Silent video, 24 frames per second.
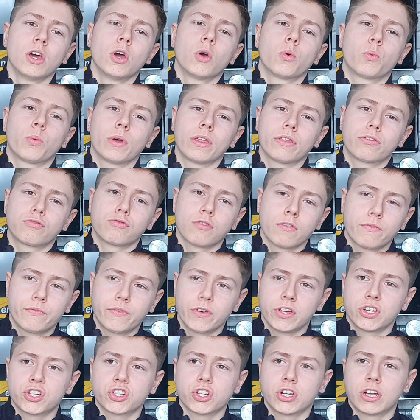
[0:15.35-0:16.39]
with
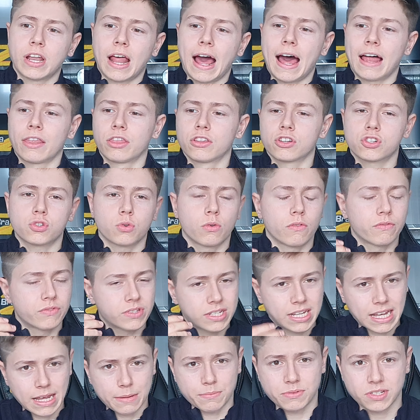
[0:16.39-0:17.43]
revision and the sort of
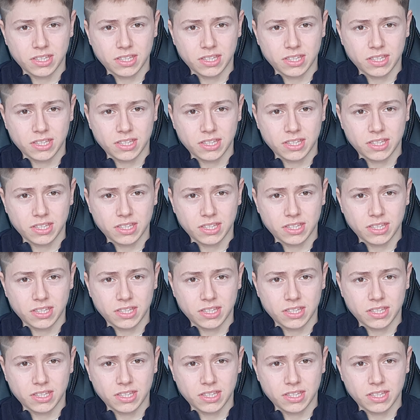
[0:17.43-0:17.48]
tips